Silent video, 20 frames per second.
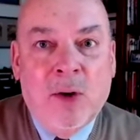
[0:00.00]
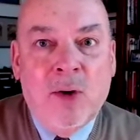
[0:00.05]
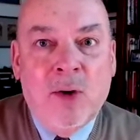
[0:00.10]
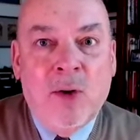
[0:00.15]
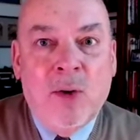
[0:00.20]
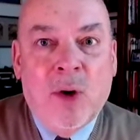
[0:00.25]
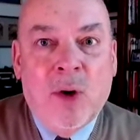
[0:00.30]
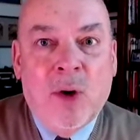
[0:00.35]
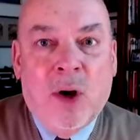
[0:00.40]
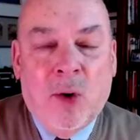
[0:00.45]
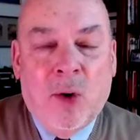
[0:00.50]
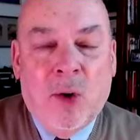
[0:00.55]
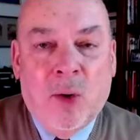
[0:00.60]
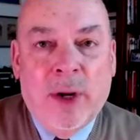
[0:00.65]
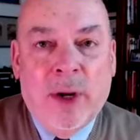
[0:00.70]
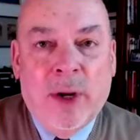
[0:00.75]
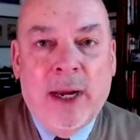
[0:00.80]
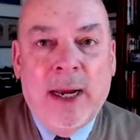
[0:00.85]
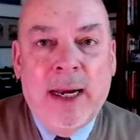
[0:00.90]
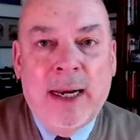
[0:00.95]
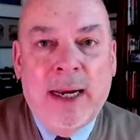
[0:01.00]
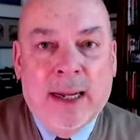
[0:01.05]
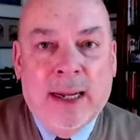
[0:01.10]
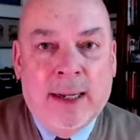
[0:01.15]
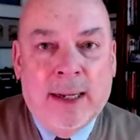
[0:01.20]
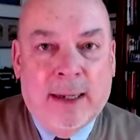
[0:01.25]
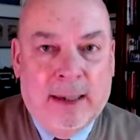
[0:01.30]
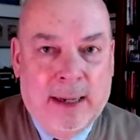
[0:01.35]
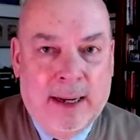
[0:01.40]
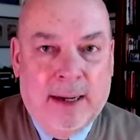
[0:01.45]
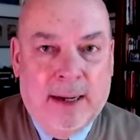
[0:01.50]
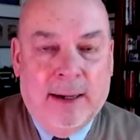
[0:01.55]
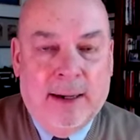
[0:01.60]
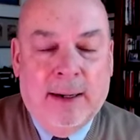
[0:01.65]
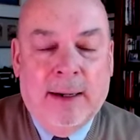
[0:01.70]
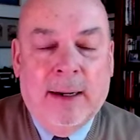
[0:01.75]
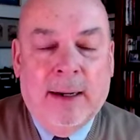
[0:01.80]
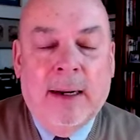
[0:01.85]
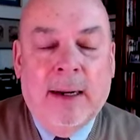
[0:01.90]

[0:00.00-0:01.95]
who agreed and